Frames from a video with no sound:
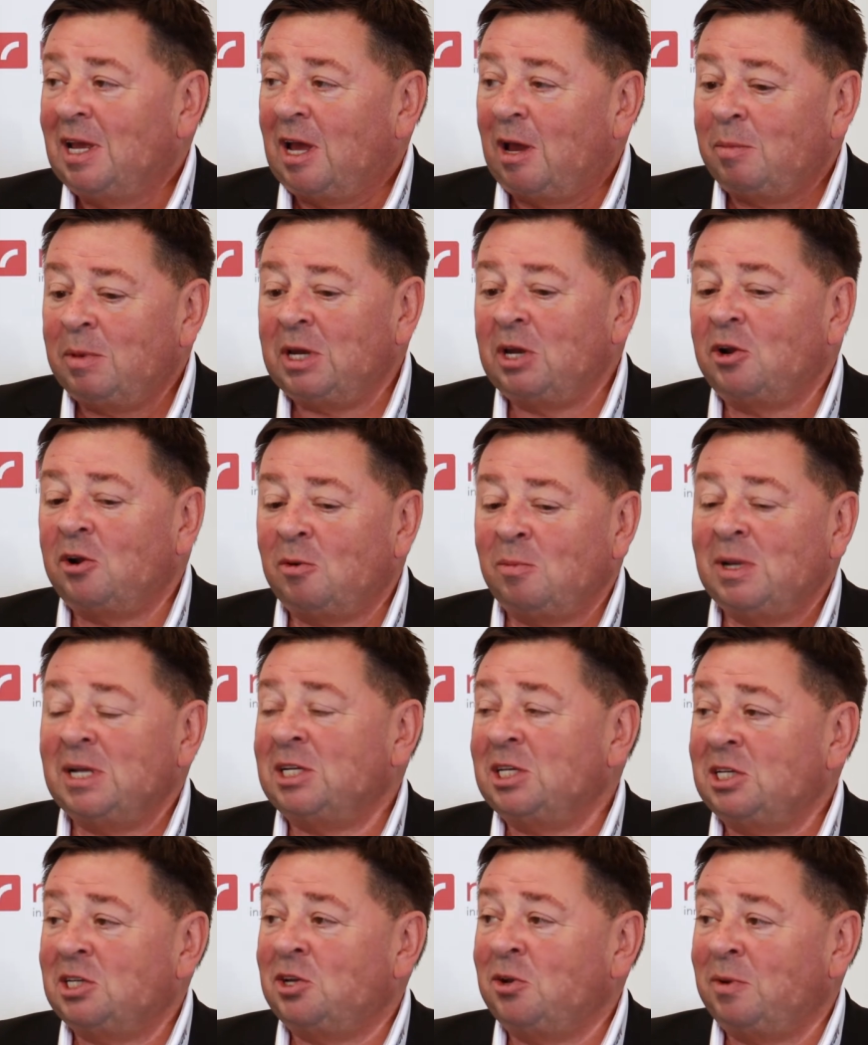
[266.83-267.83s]
I mean,
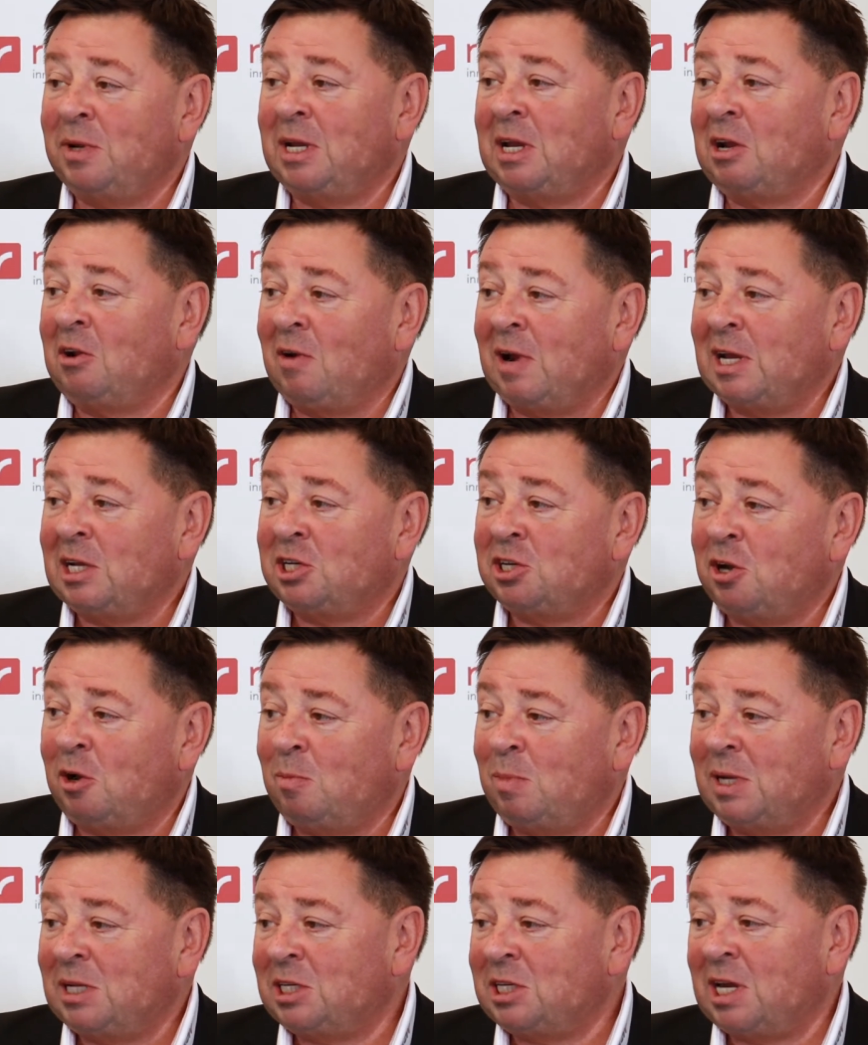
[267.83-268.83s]
Hermes is doing a great
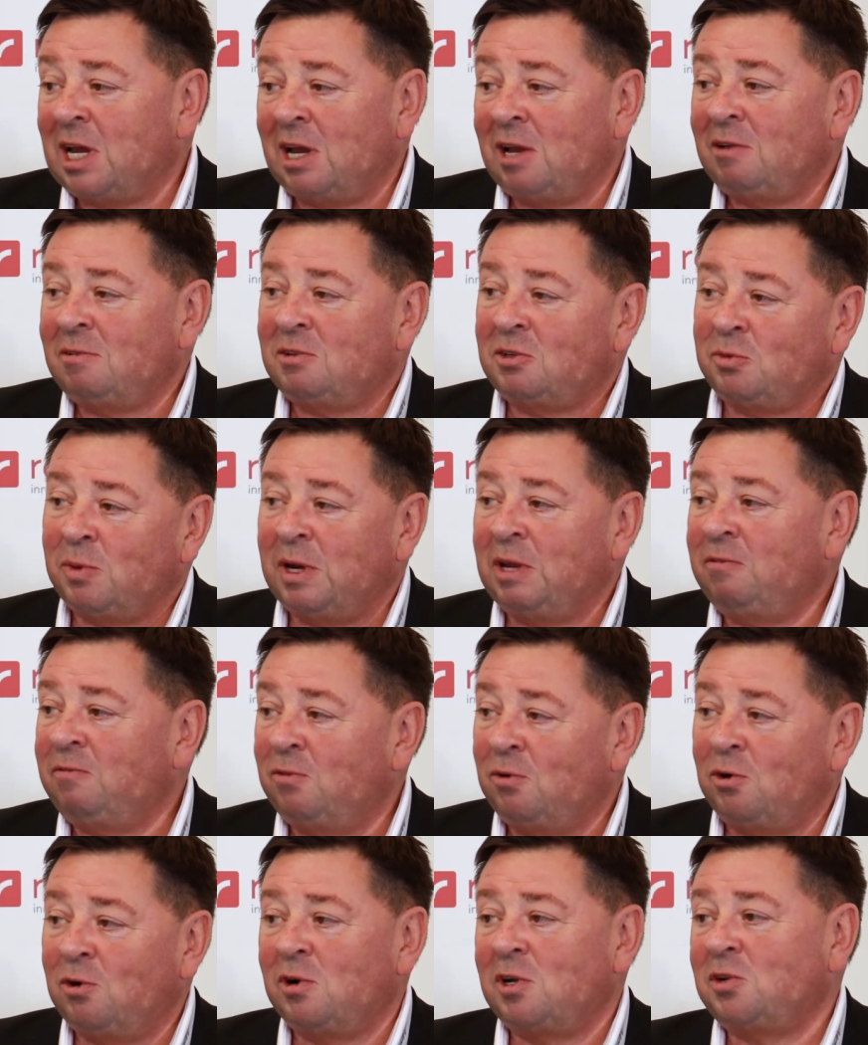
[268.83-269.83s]
job. It's now
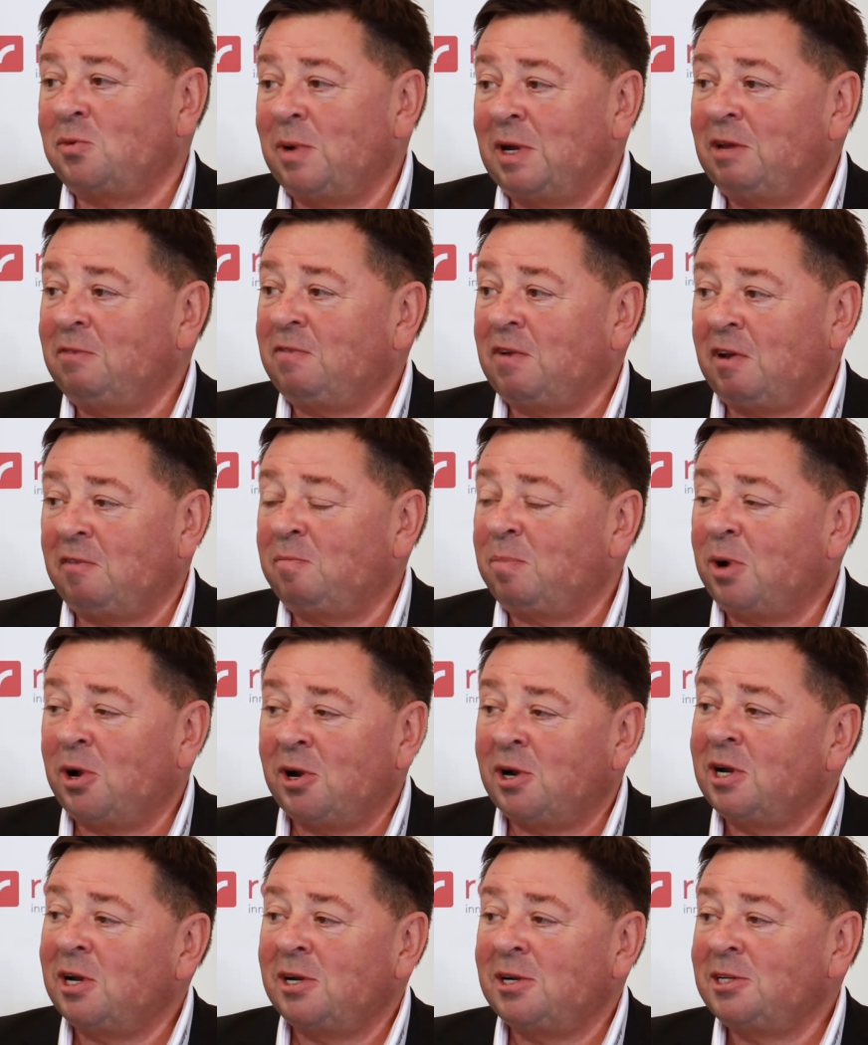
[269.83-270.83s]
24, 25
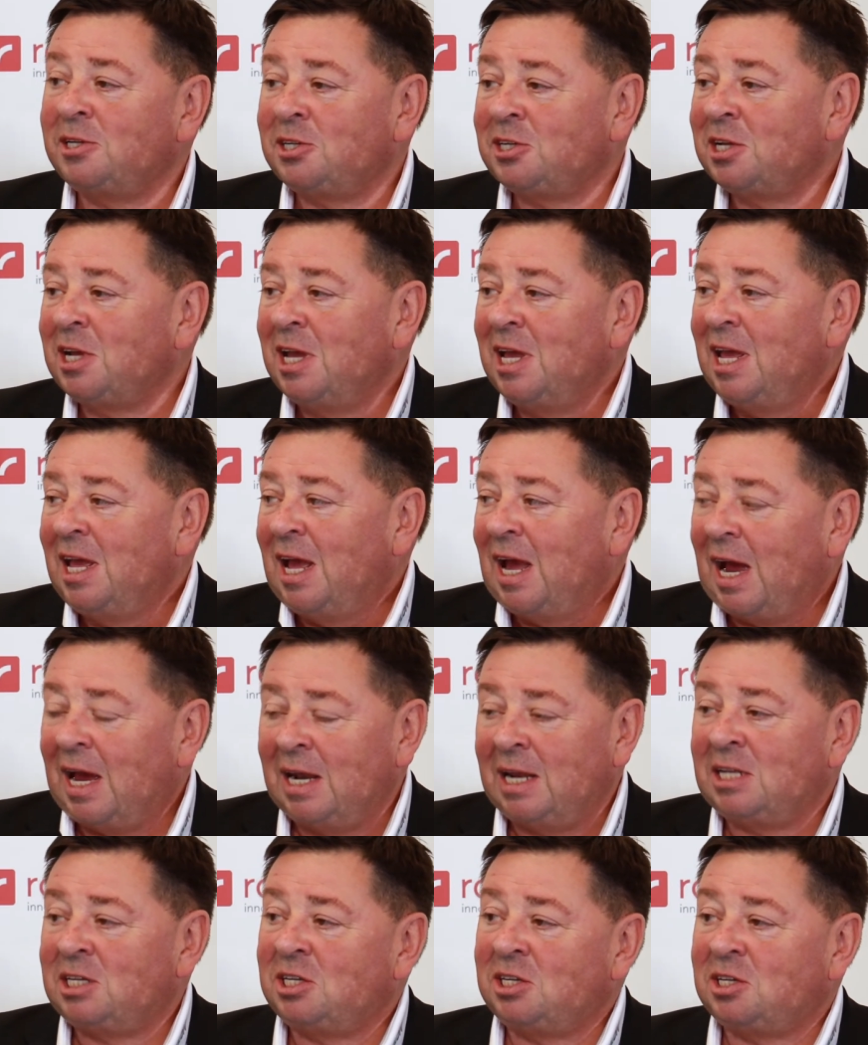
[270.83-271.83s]
partners,
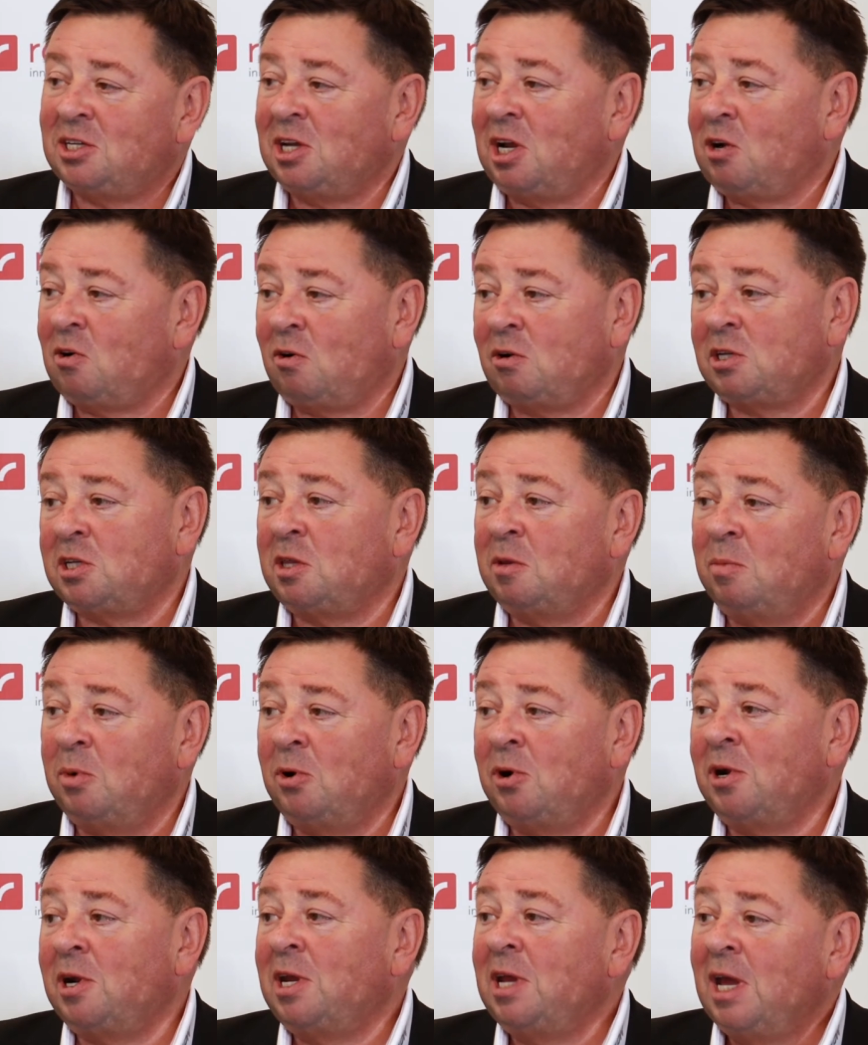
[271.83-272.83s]
and it's across the
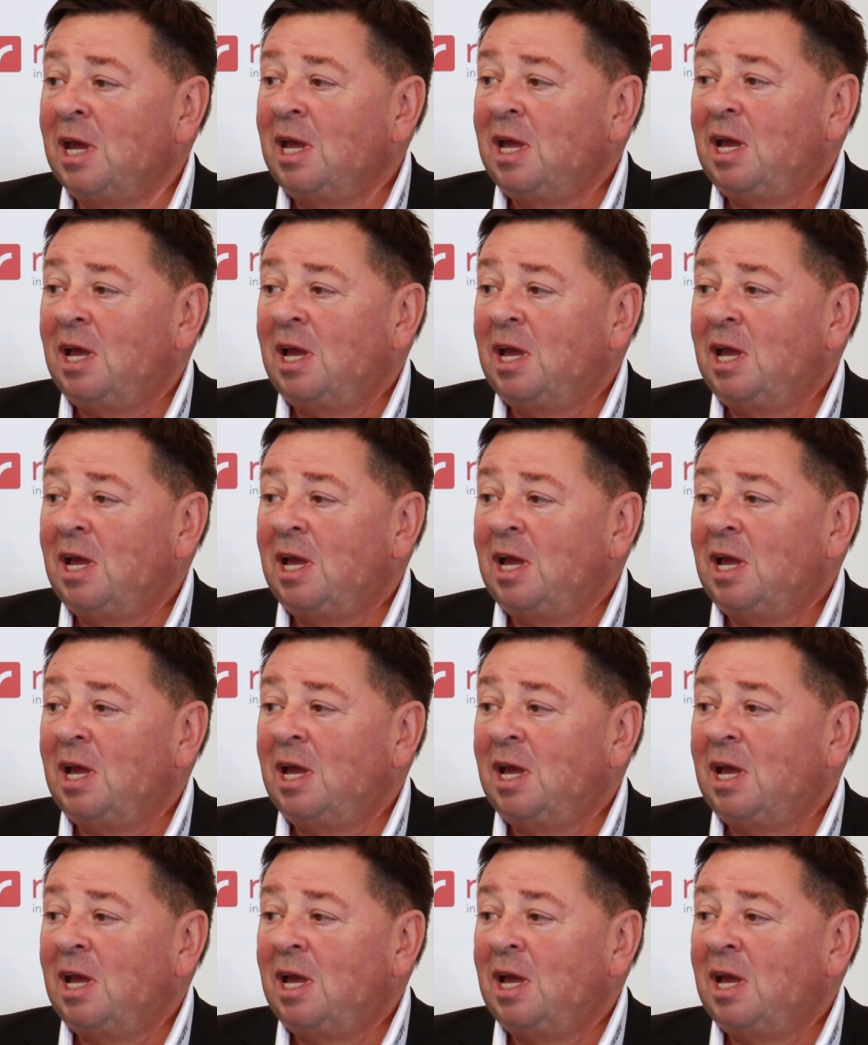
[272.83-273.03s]
board.